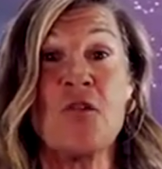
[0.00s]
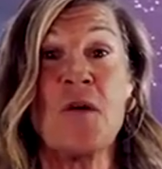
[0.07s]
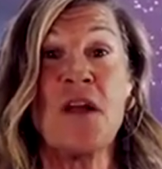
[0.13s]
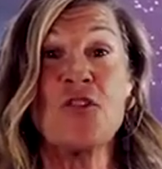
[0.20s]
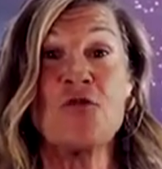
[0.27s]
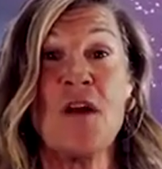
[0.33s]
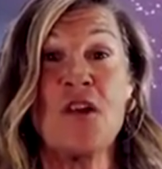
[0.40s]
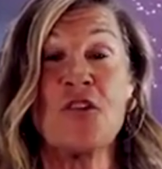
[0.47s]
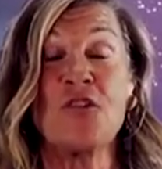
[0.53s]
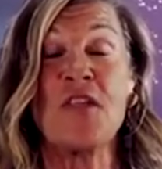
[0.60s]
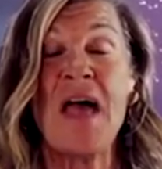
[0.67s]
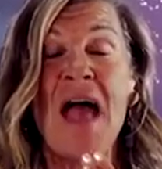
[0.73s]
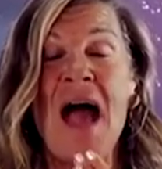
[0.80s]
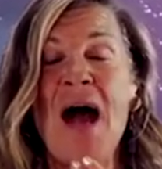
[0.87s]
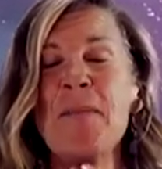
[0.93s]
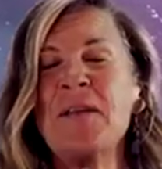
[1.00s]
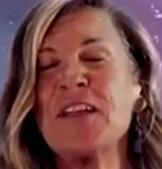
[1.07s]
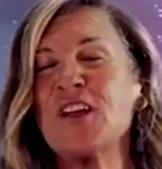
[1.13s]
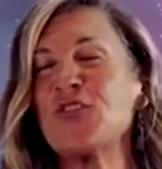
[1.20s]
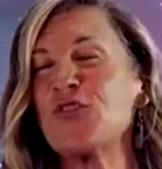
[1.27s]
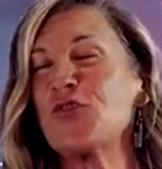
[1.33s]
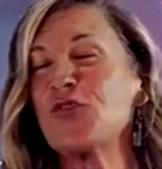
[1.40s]
Grand trine on Earth. I'm going
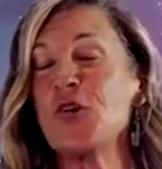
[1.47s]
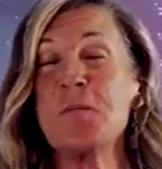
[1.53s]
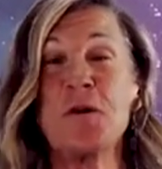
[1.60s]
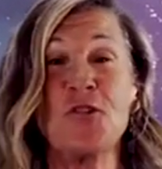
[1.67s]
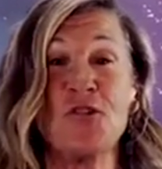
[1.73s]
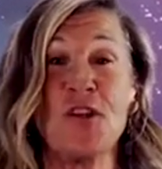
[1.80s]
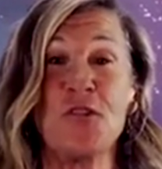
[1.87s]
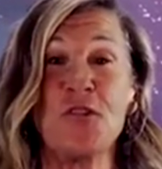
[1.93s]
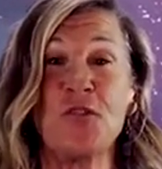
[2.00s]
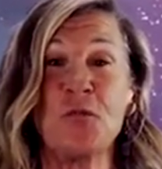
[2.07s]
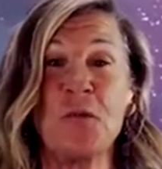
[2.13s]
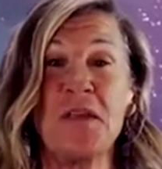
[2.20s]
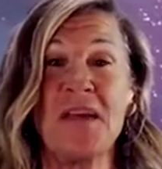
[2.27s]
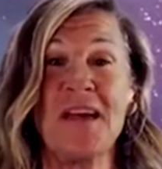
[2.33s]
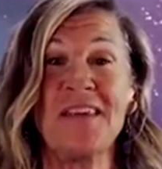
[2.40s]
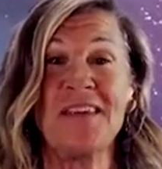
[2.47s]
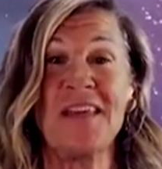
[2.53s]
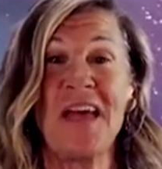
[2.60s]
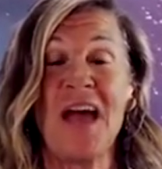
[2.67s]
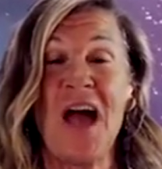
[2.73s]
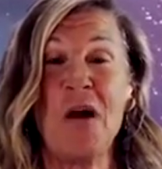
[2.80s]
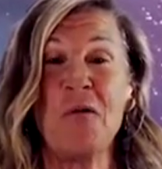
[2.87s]
to get so much done this weekend.
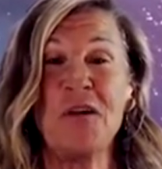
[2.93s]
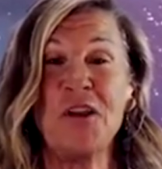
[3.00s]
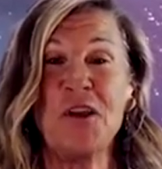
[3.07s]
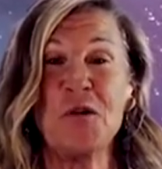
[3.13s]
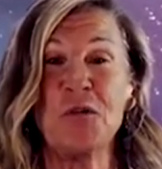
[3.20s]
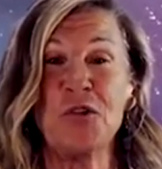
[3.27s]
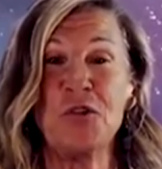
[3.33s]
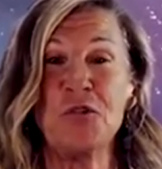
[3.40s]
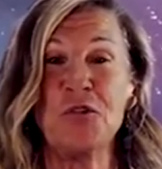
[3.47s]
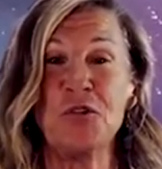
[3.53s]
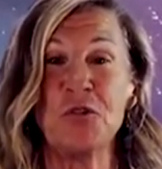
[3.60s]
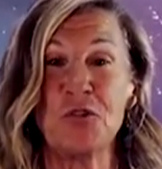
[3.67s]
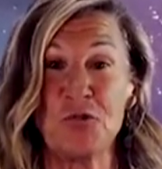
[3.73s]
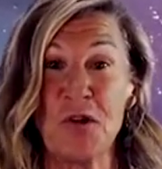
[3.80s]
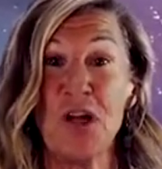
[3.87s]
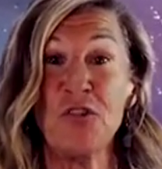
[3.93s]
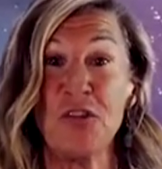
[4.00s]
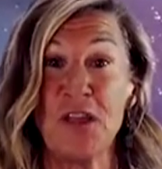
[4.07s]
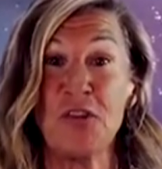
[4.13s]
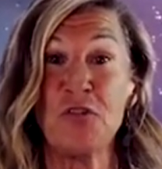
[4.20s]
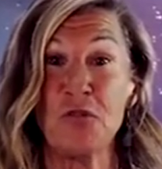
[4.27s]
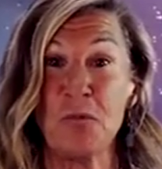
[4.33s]
I want to hear what you do.
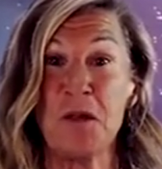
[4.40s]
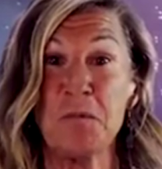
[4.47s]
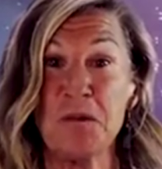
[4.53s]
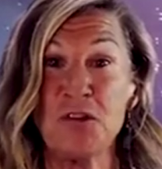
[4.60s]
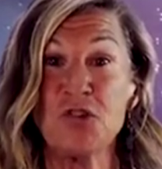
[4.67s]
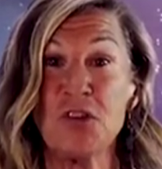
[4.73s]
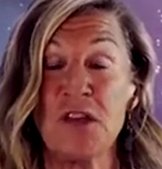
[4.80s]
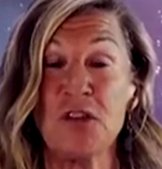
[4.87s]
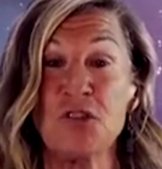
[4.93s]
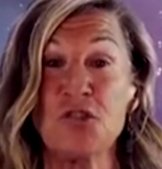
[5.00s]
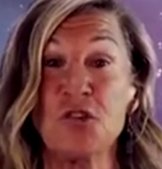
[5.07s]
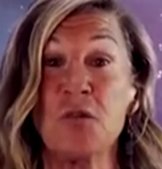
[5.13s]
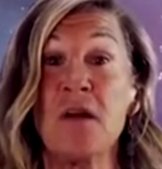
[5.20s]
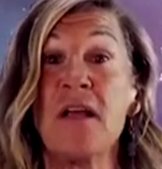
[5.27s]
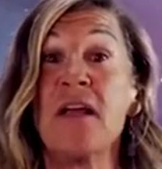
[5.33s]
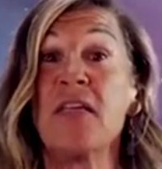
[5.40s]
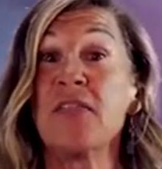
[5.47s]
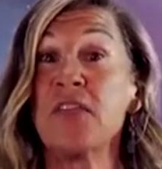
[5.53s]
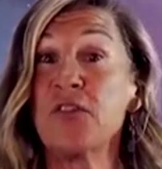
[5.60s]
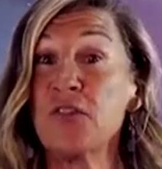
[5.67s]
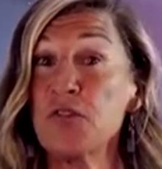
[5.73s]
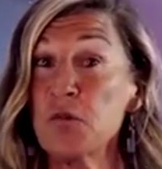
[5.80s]
Astrology Answers wanted me to challenge you.
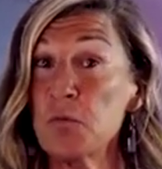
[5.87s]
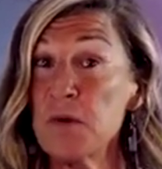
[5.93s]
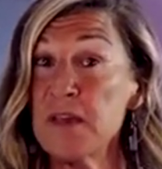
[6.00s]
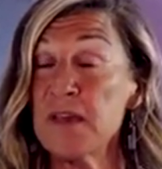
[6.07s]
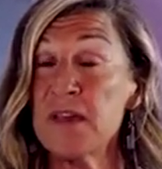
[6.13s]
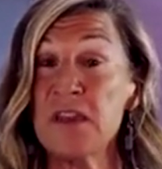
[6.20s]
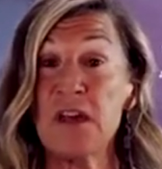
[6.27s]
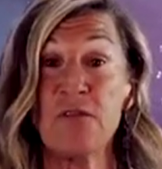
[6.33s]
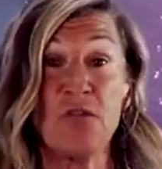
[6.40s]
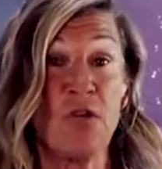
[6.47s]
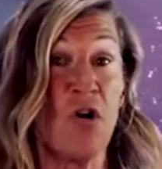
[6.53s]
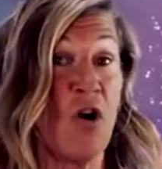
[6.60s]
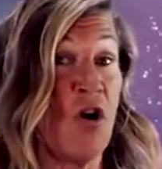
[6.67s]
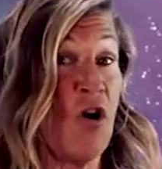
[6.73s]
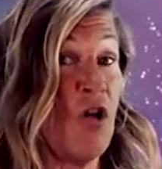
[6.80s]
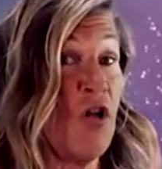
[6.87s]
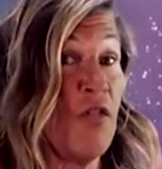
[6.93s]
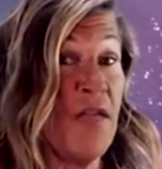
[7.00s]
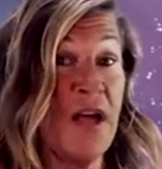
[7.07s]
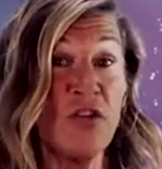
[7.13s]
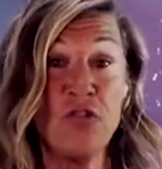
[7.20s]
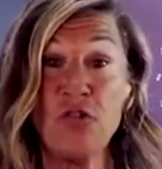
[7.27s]
This is a weekend after
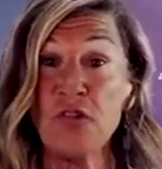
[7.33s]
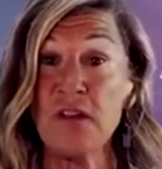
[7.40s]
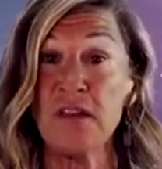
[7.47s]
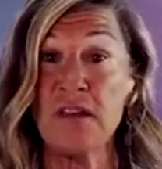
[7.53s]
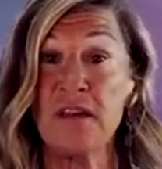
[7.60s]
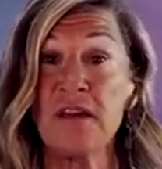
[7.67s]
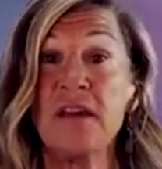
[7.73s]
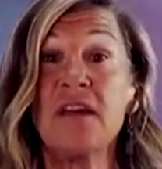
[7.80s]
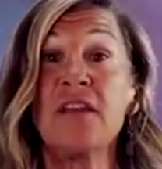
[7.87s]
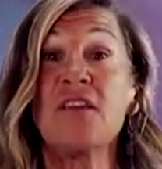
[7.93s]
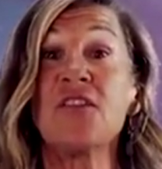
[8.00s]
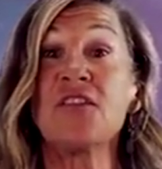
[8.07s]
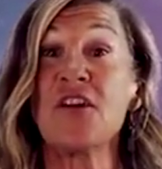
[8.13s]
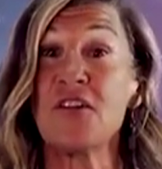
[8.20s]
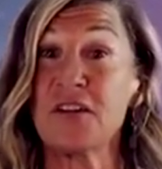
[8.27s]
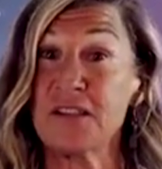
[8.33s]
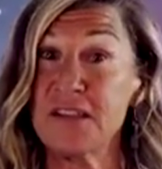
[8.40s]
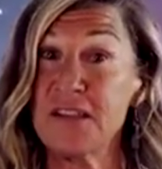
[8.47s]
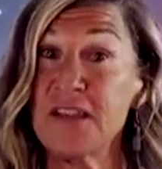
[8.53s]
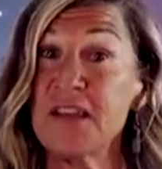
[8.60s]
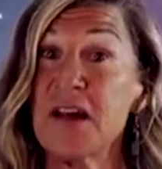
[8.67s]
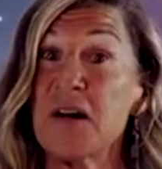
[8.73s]
all that turkey to start
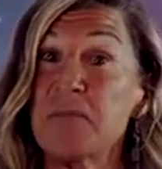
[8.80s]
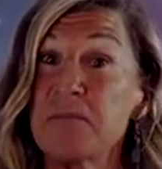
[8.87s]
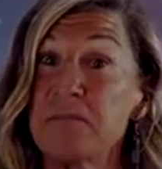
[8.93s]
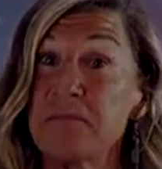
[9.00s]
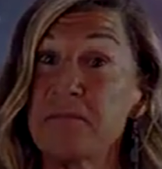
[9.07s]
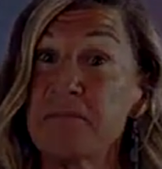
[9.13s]
cleaning up.